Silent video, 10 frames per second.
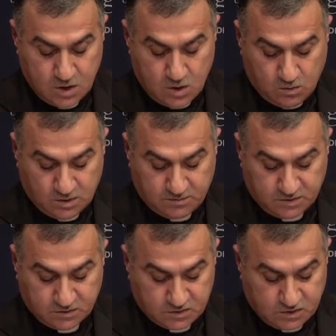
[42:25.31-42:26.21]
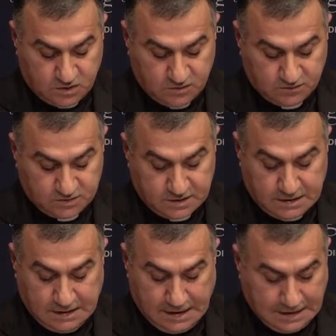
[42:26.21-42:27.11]
would be resolved
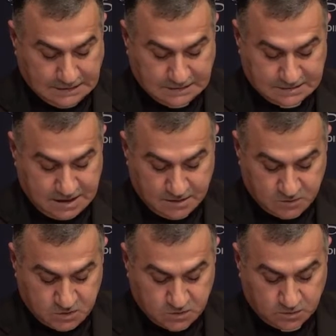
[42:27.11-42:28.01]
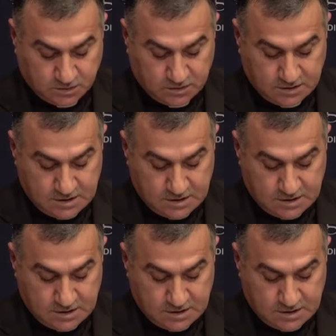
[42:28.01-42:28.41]
anytime soon,